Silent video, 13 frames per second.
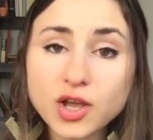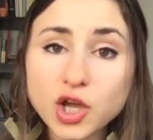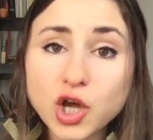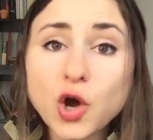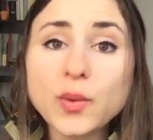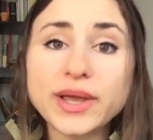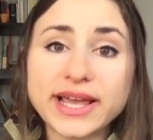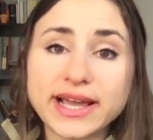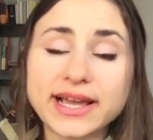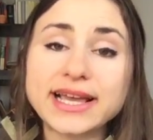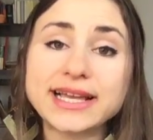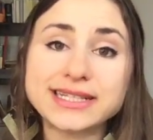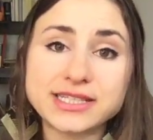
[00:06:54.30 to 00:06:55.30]

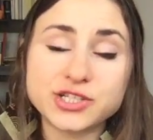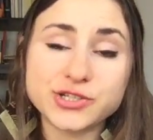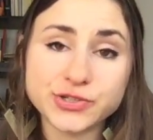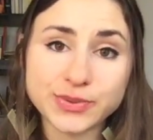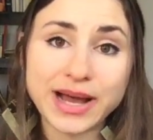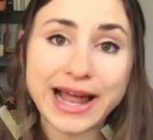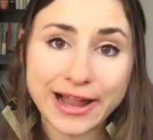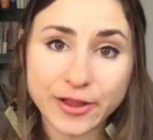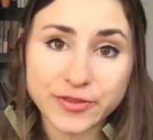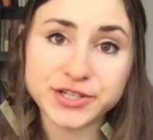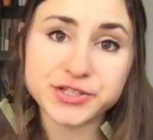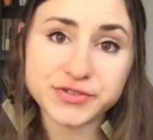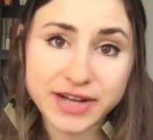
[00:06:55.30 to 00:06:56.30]
going into a
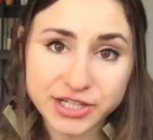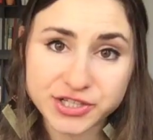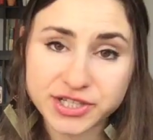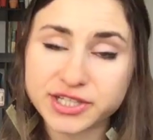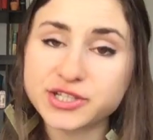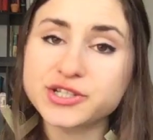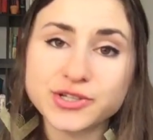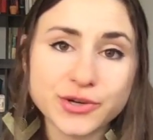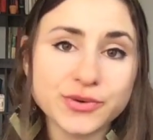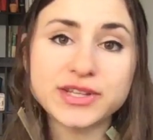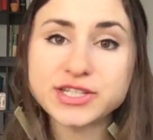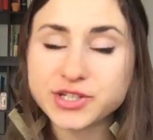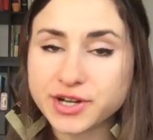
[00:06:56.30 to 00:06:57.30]
healthy direction.
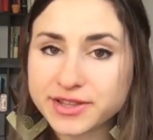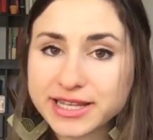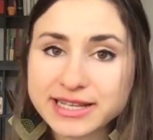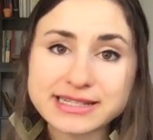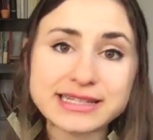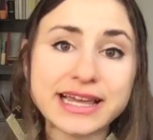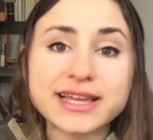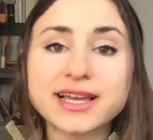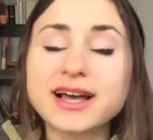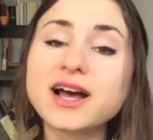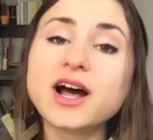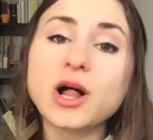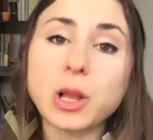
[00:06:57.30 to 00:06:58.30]
So these are things like
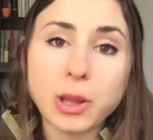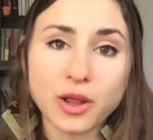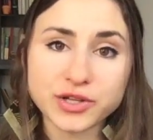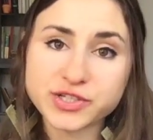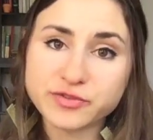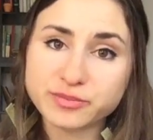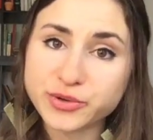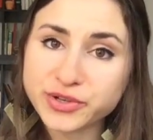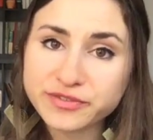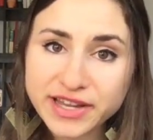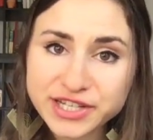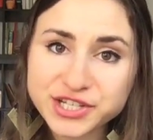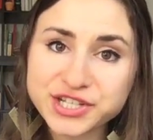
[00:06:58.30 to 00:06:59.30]
loss of
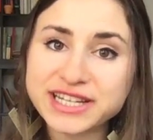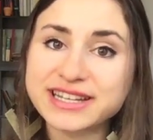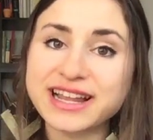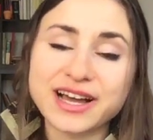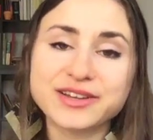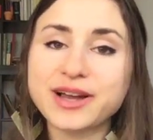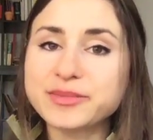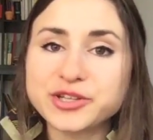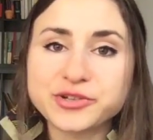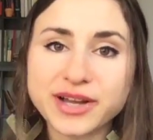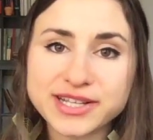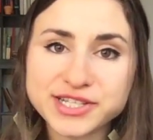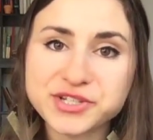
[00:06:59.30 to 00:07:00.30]
motivation. I mean,
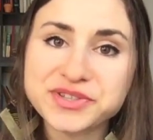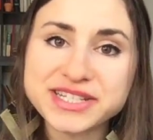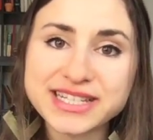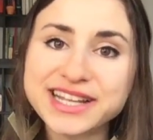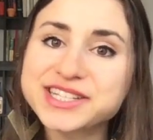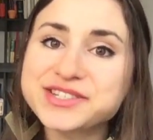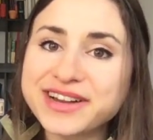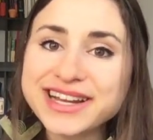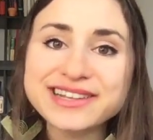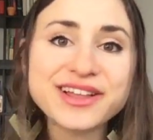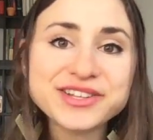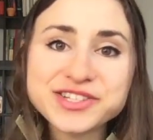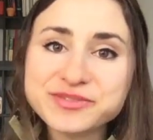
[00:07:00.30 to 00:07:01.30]
you guys know the signs,
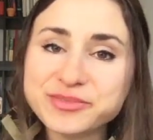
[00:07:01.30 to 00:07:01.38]
right? Loss